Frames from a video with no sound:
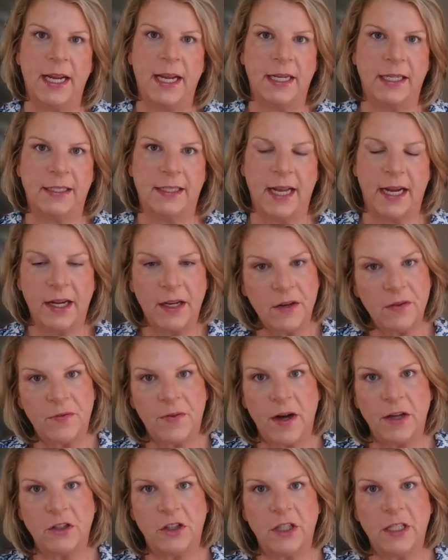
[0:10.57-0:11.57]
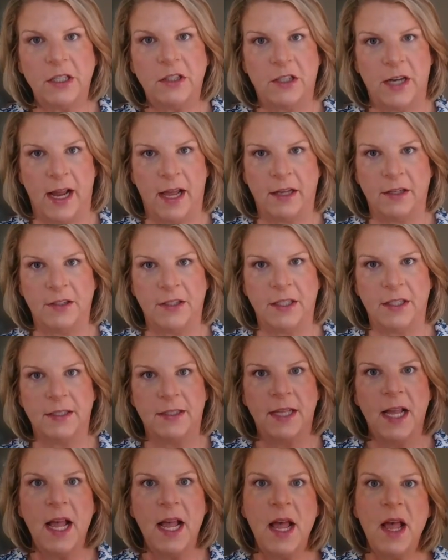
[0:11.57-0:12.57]
and executive functioning
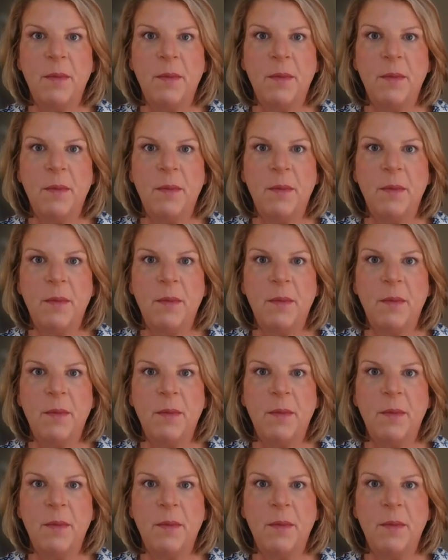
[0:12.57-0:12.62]
challenges